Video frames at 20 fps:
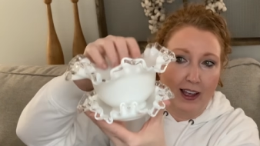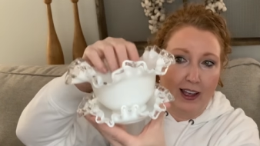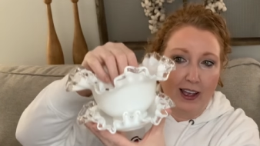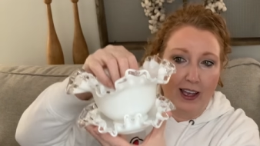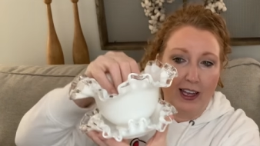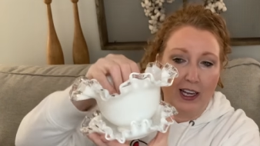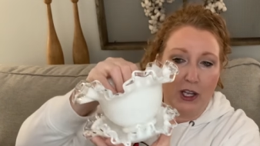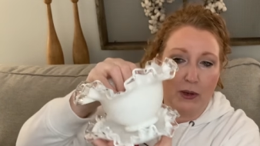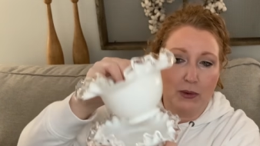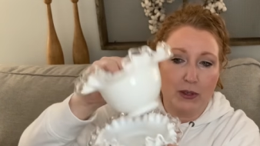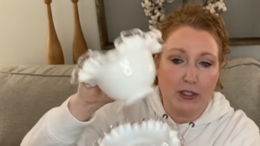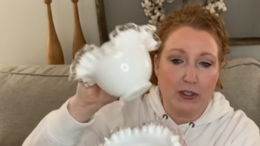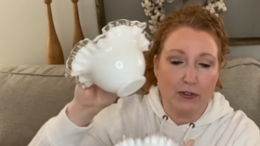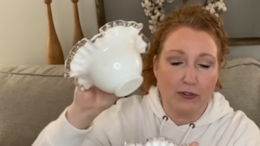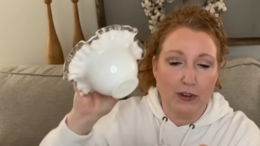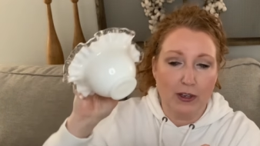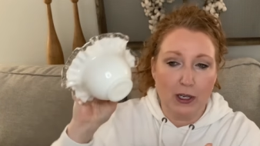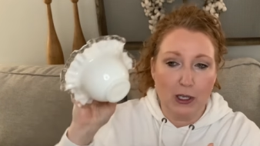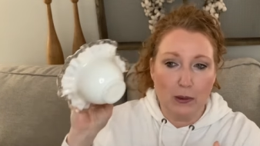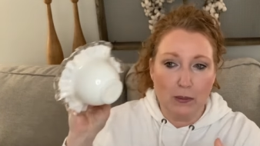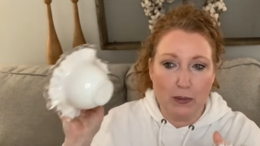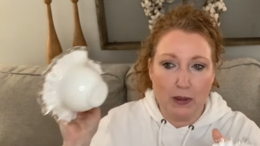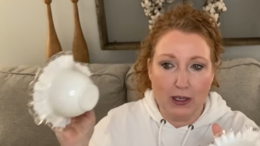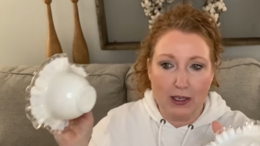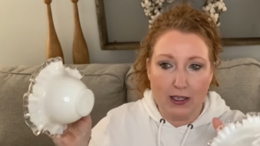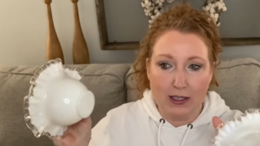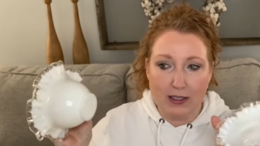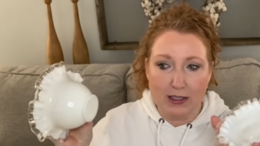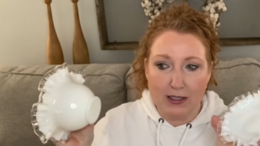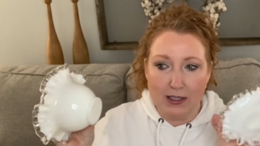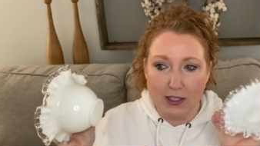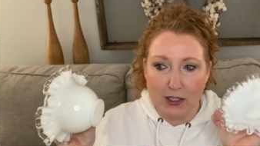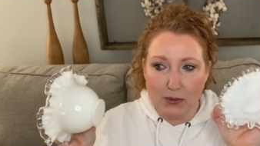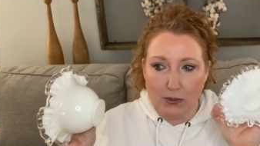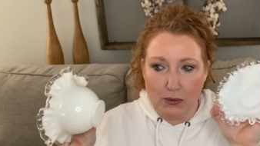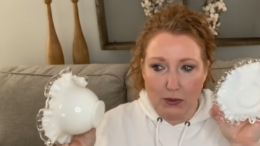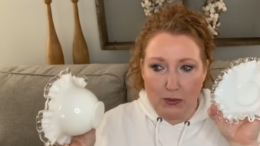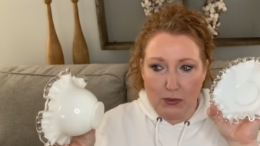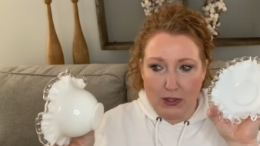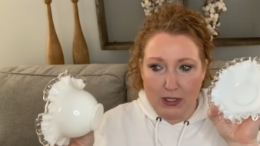And it was funny because this
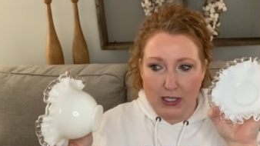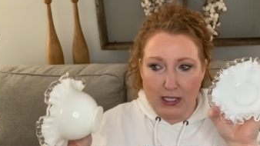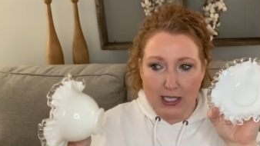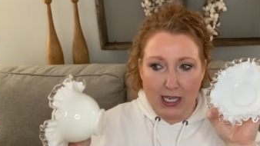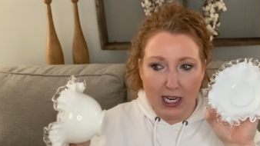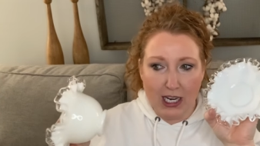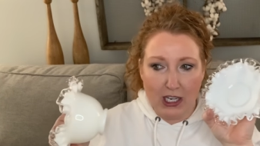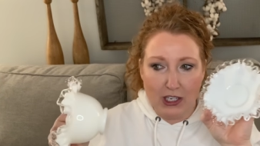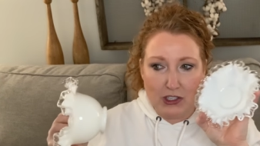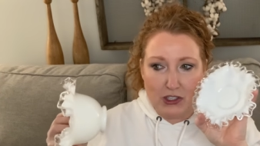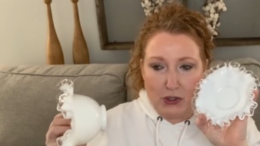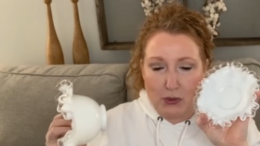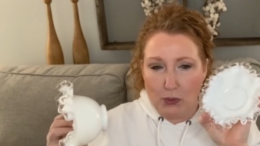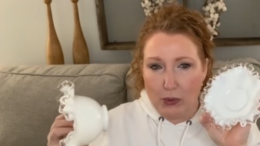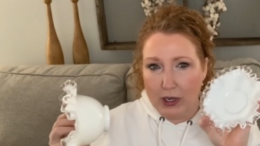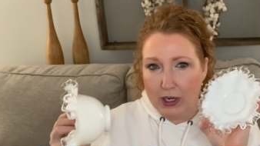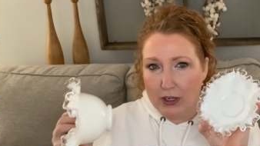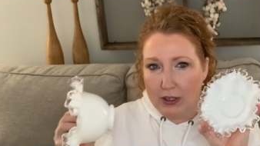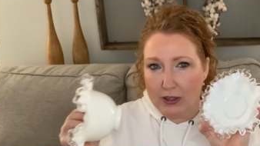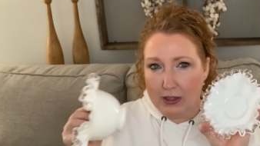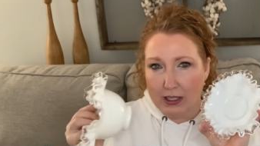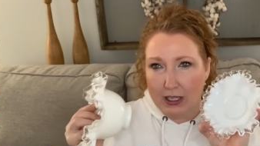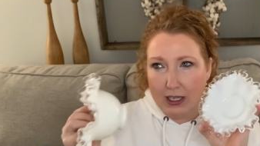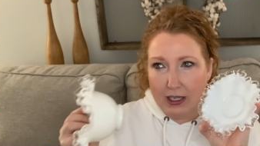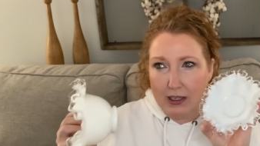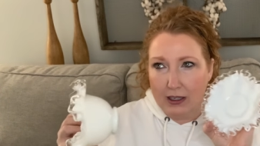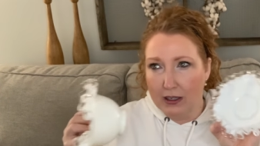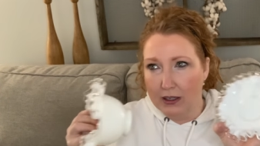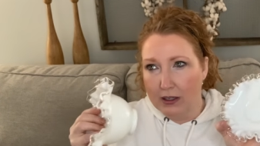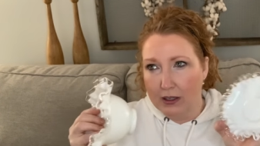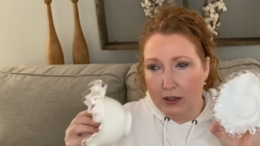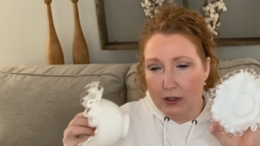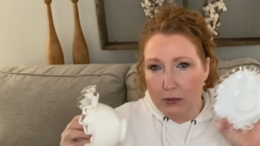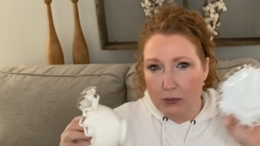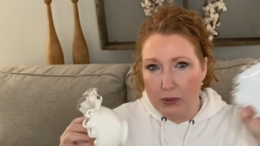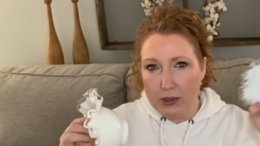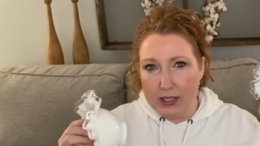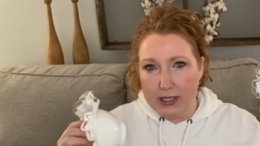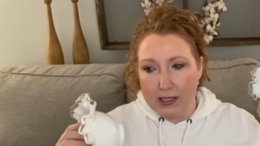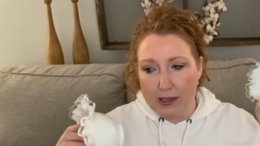one was staged weirdly
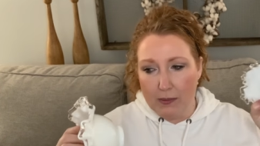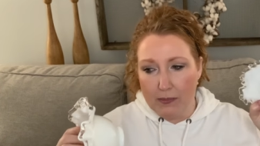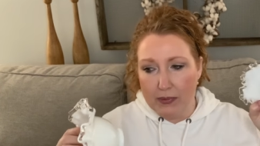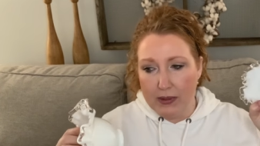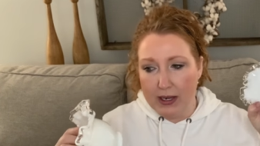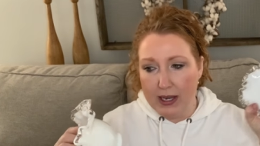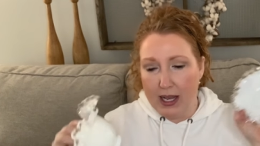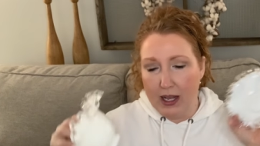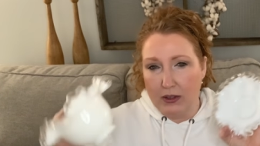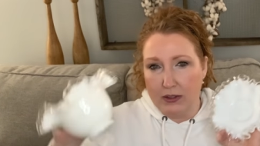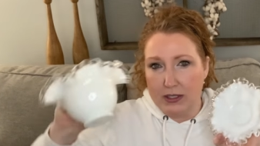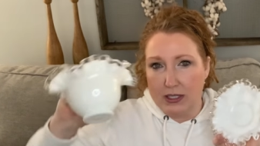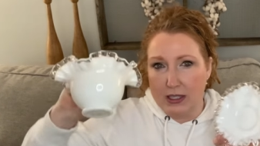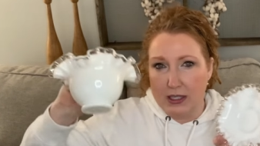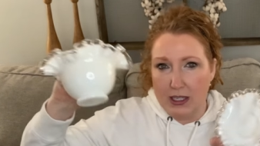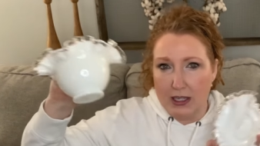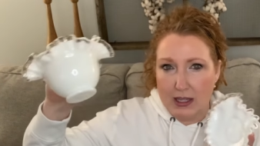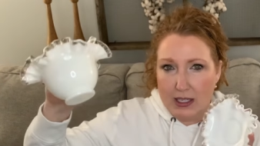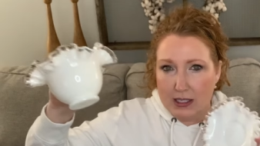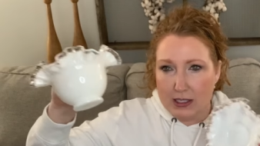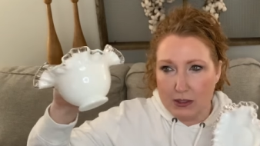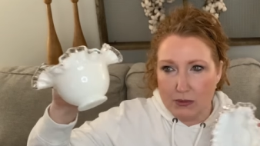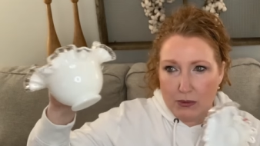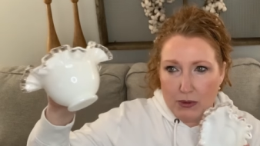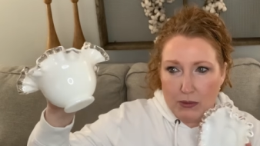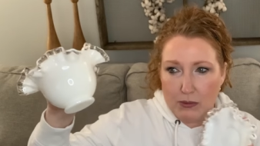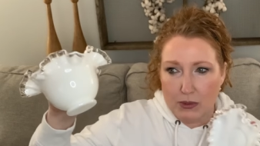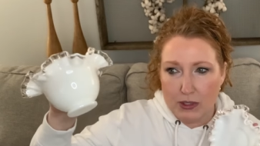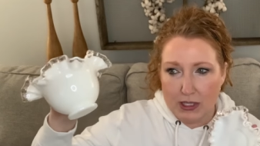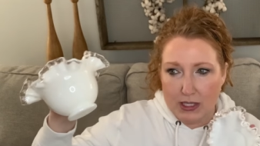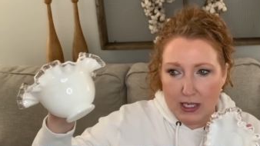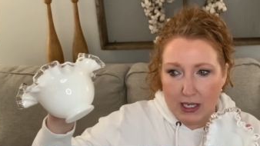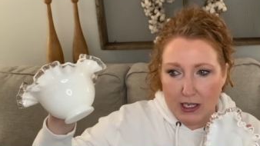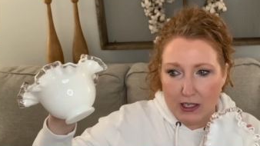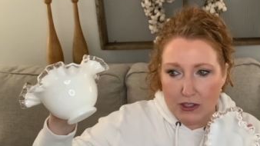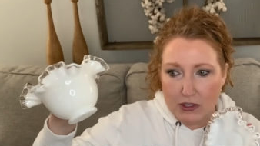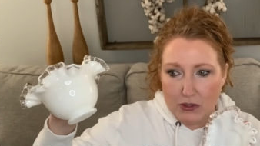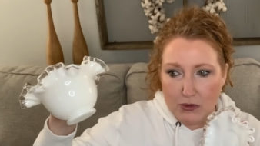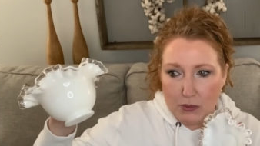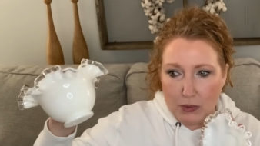with something else. And then this one was
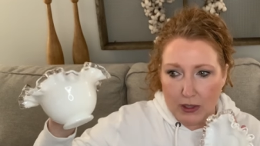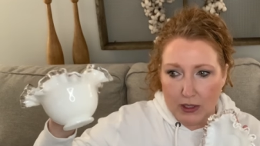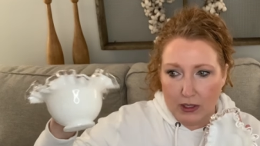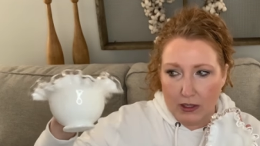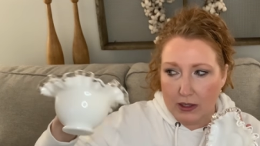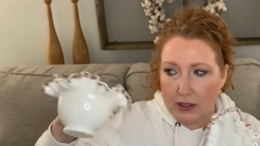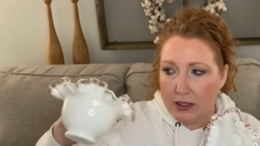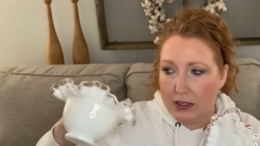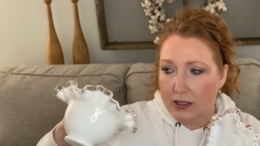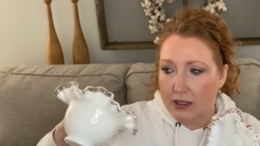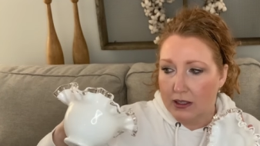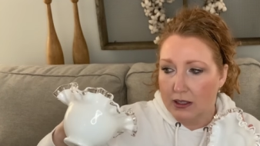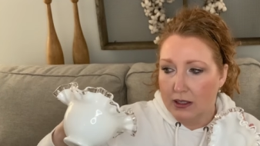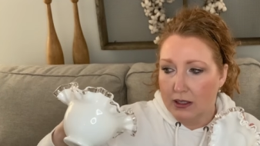staged weirdly.